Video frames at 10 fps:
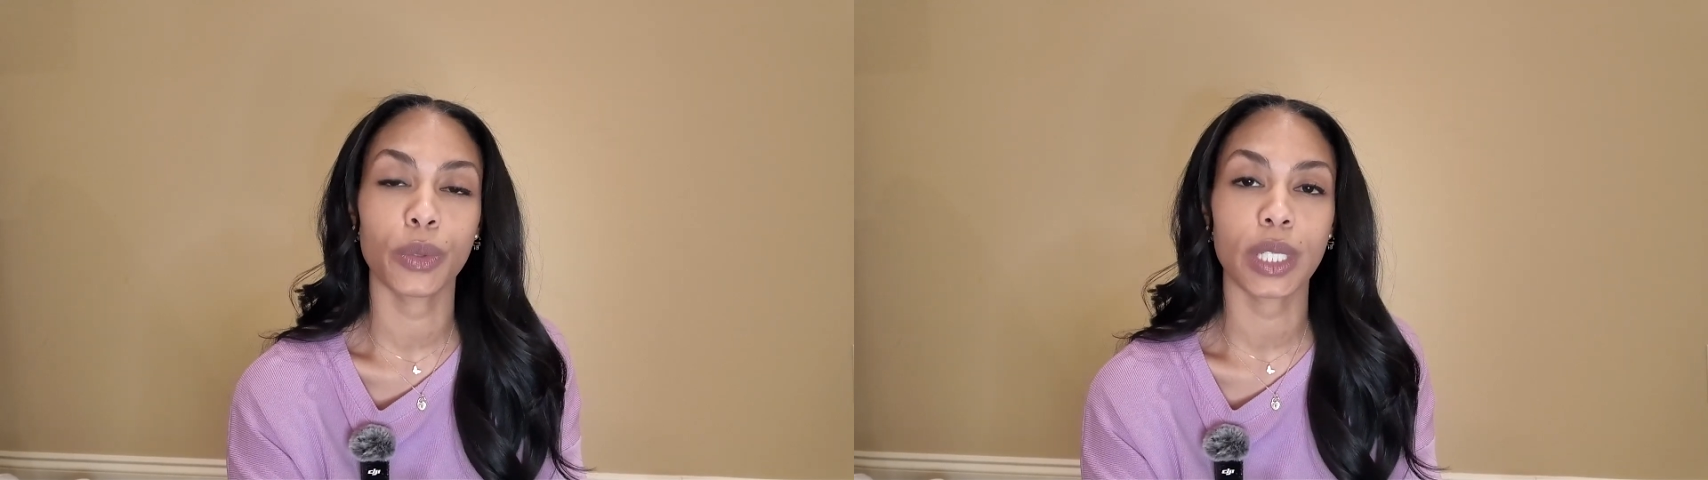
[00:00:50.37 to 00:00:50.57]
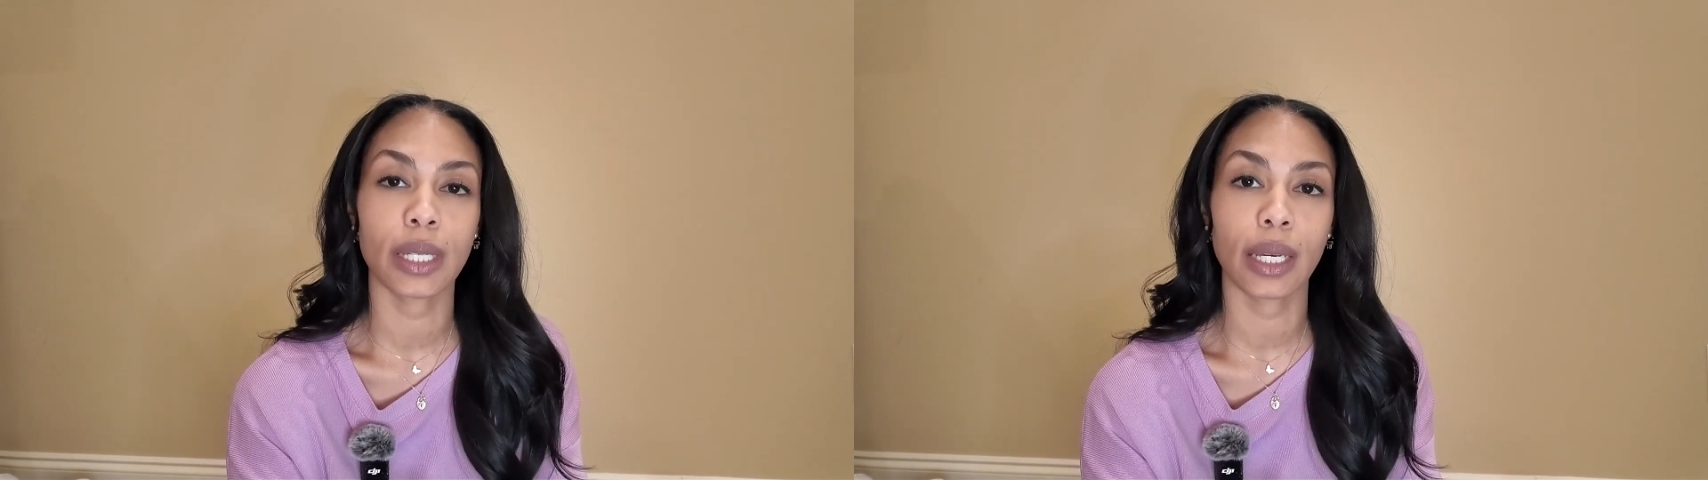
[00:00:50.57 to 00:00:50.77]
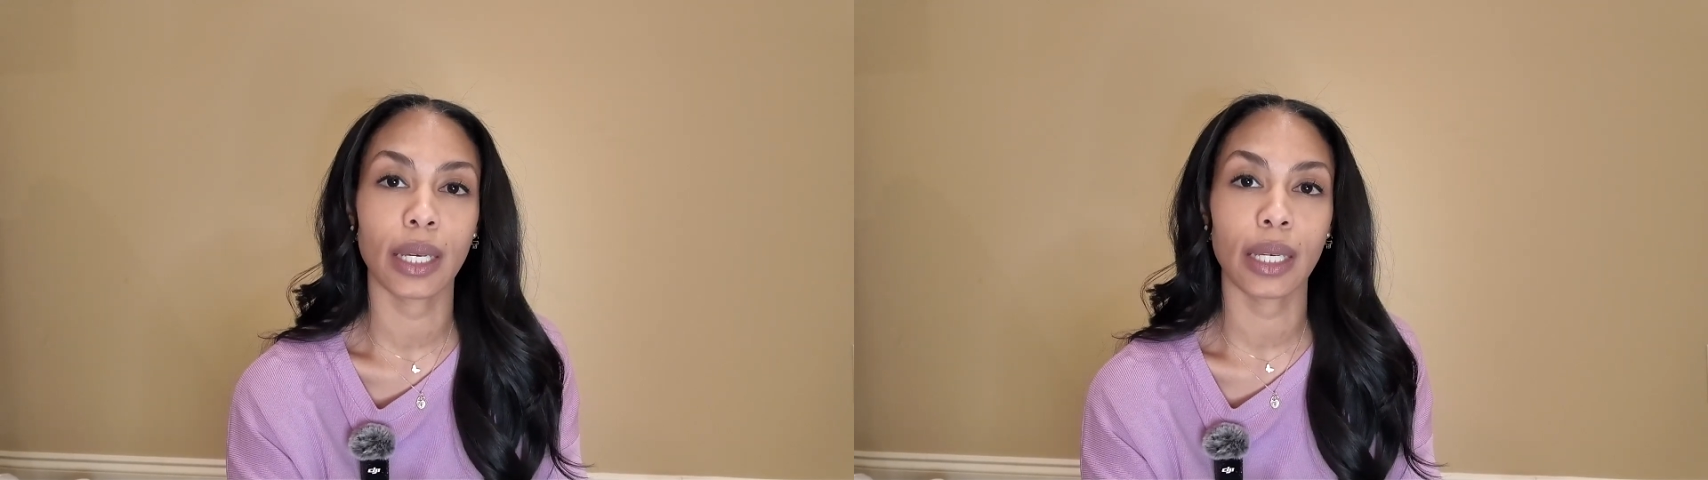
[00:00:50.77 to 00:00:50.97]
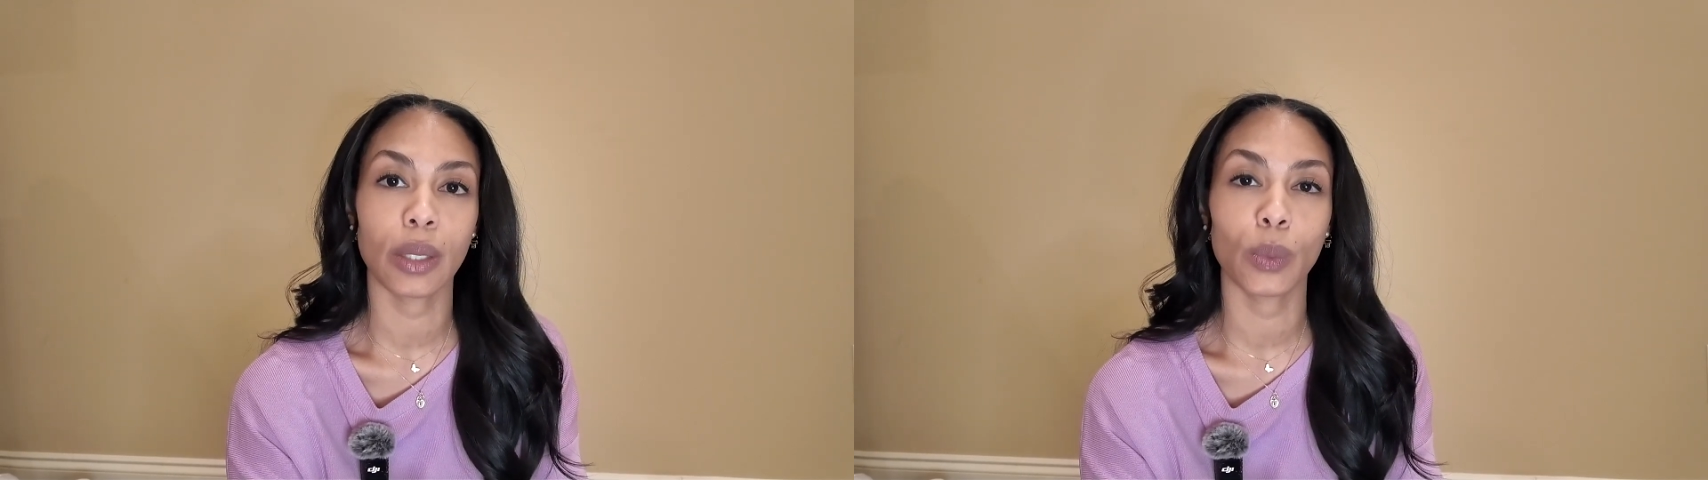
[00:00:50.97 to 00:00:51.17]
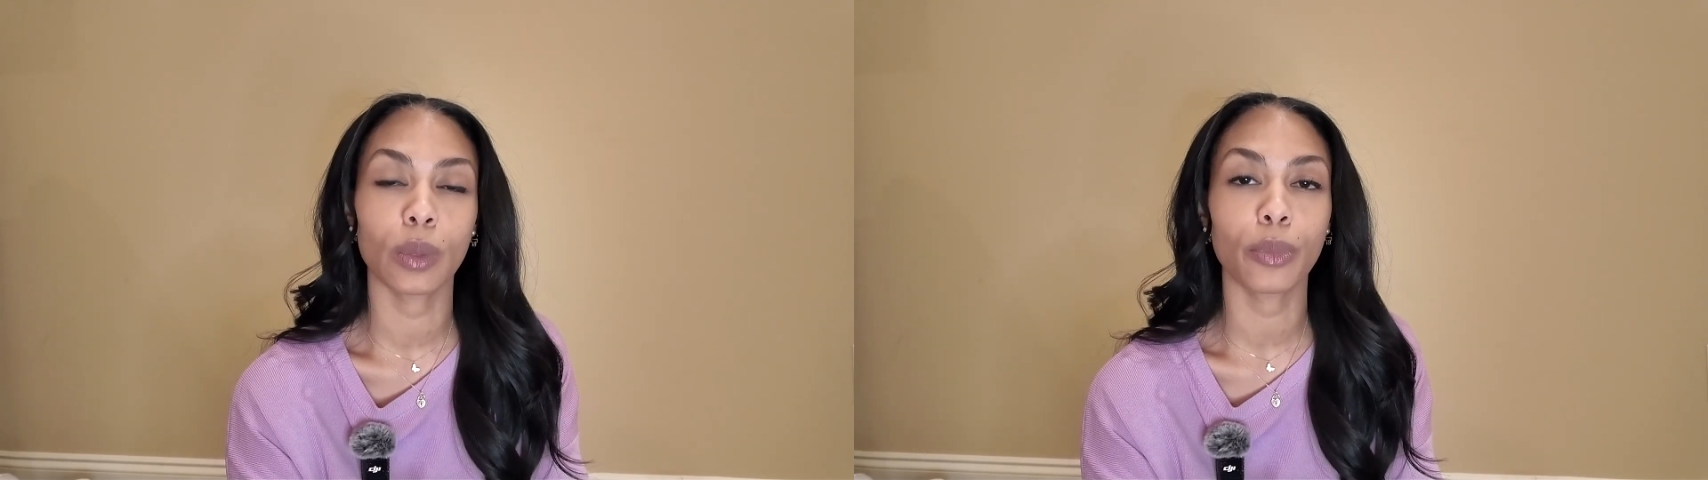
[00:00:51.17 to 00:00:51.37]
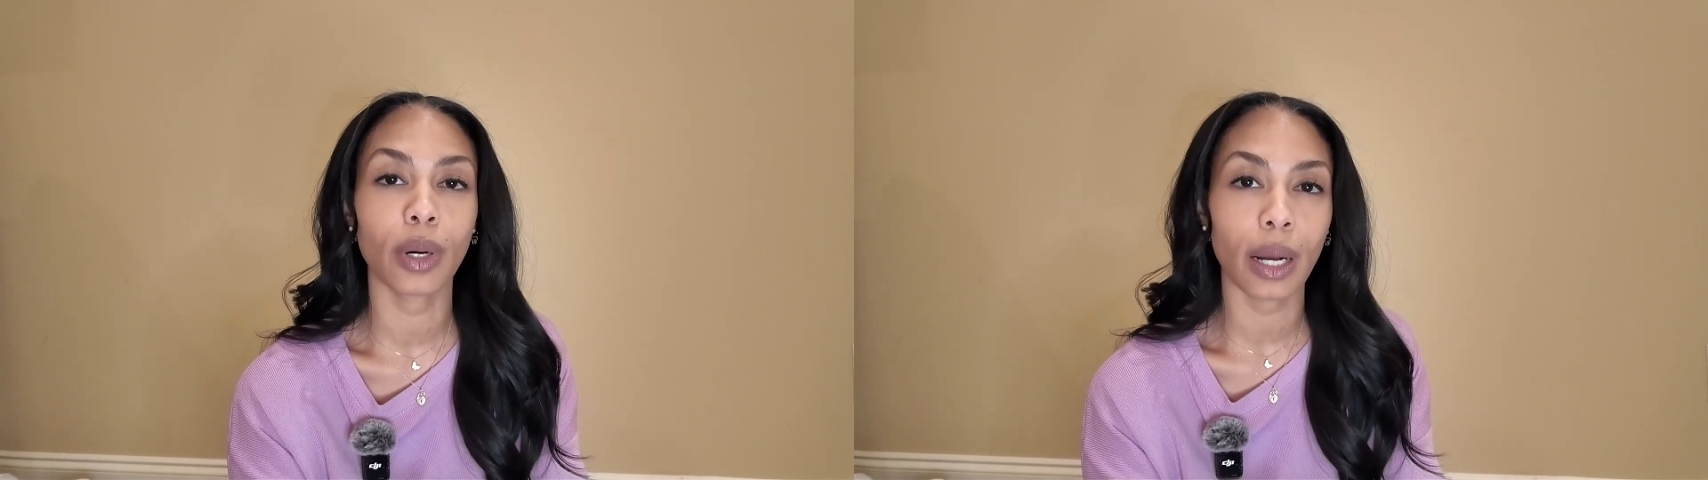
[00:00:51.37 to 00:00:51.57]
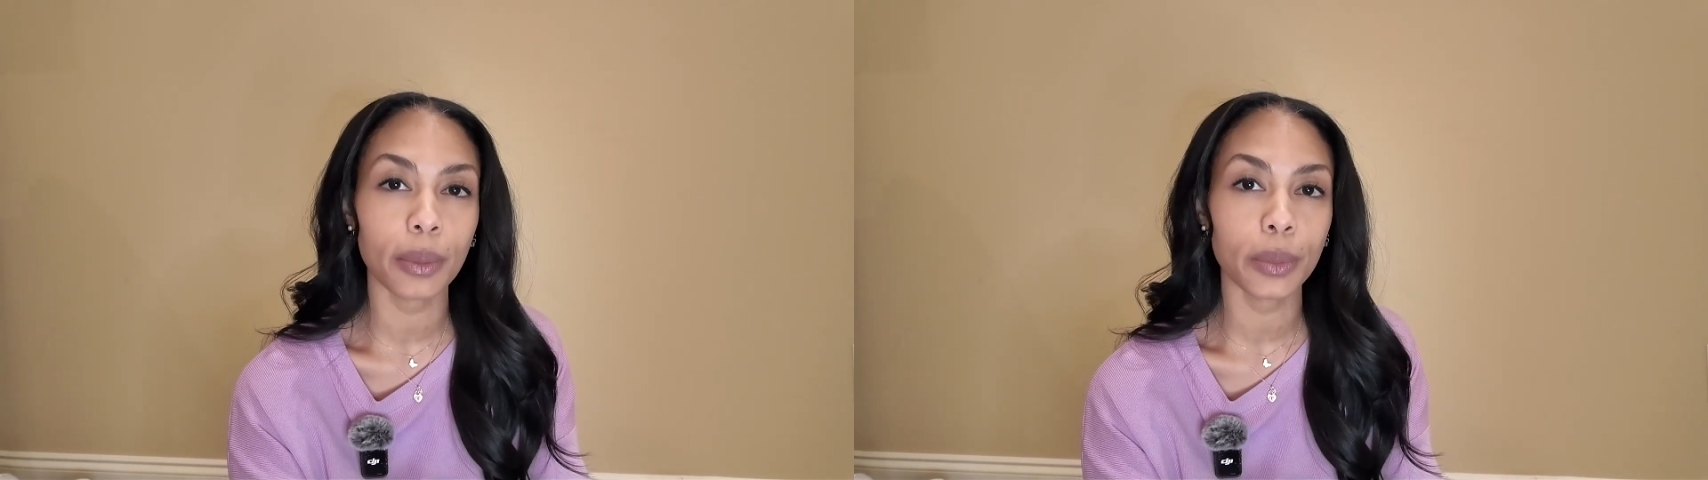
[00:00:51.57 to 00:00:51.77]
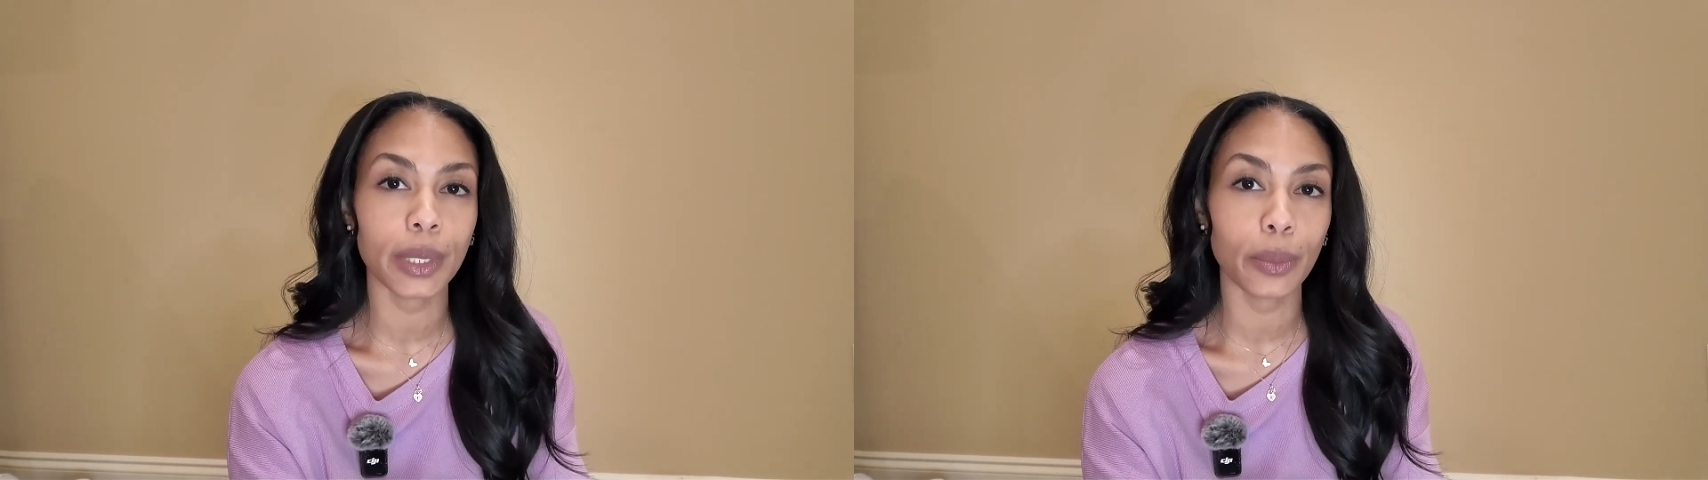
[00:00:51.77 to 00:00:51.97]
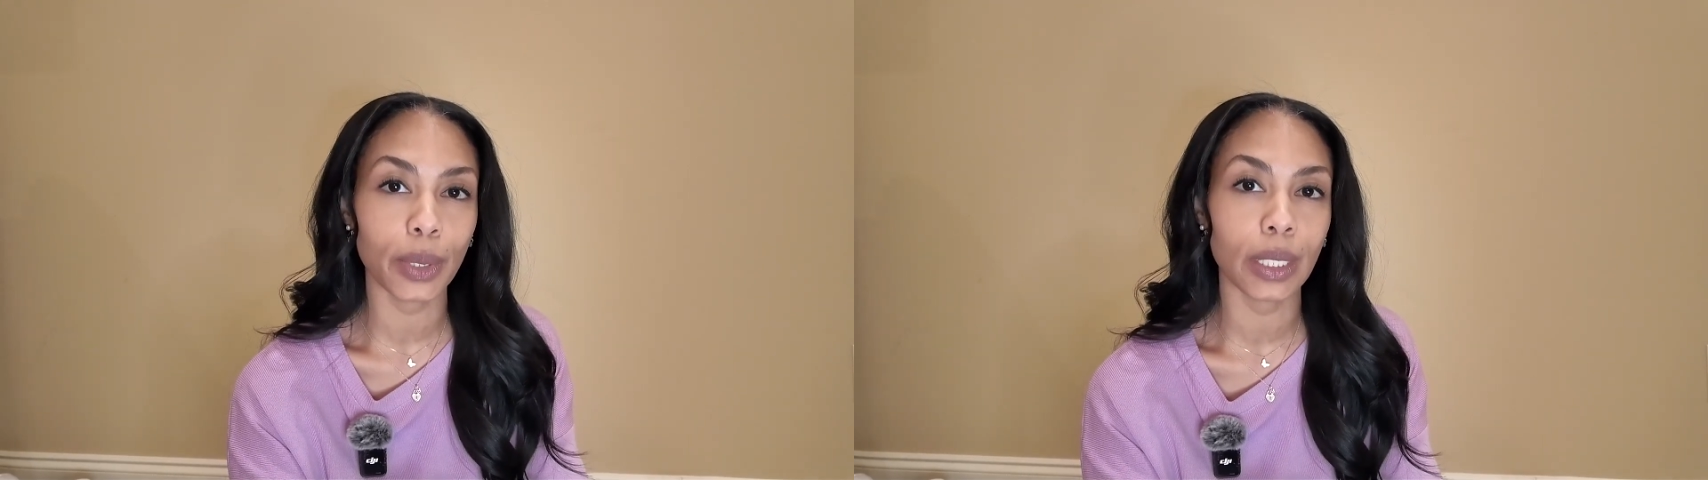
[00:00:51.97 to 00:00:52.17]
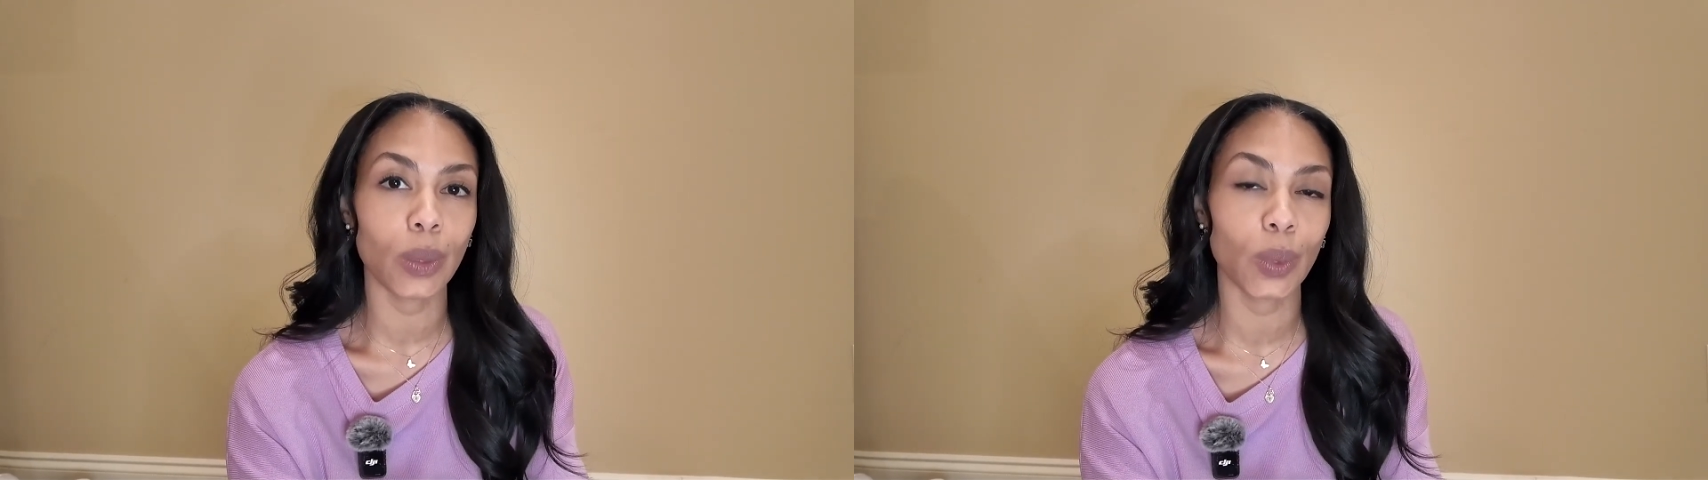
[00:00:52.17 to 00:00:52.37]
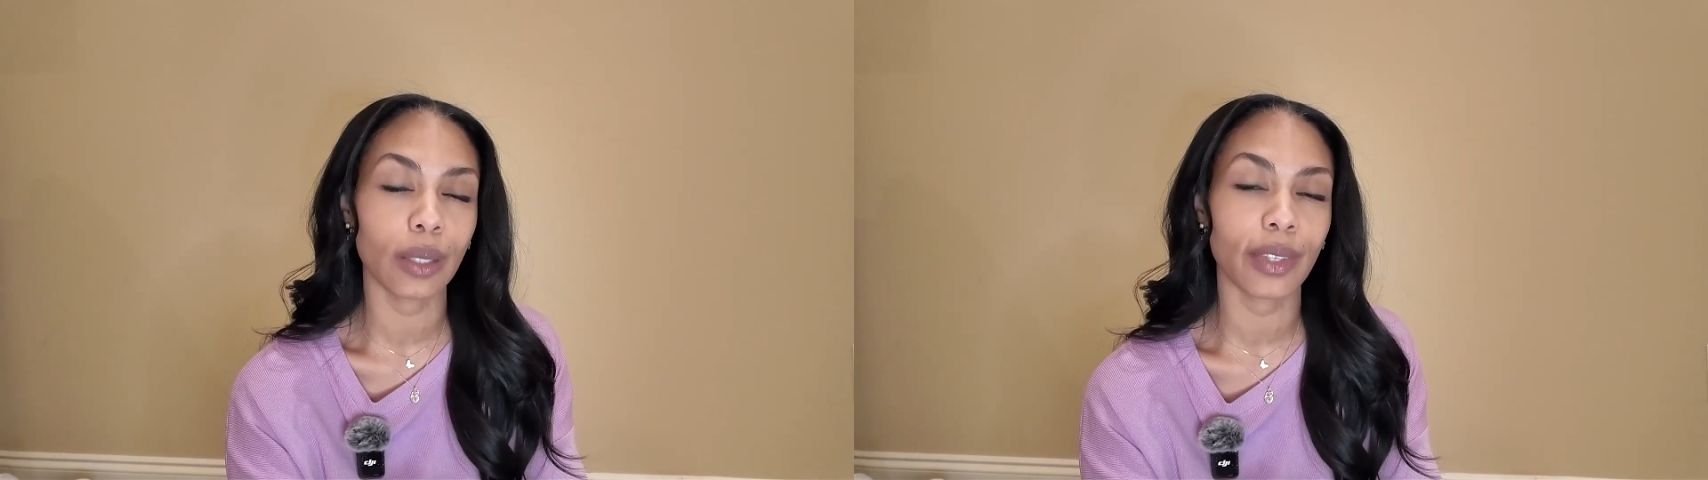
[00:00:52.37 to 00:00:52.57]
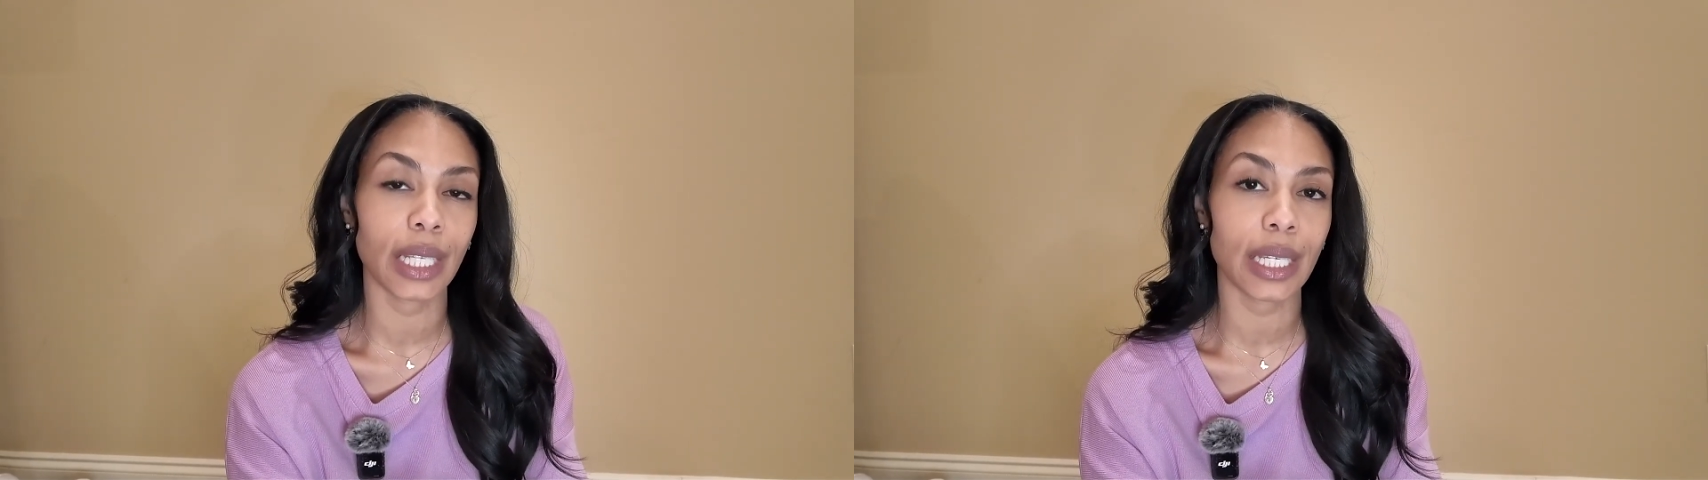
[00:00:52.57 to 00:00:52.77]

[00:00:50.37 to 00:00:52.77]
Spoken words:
today will probably be one of the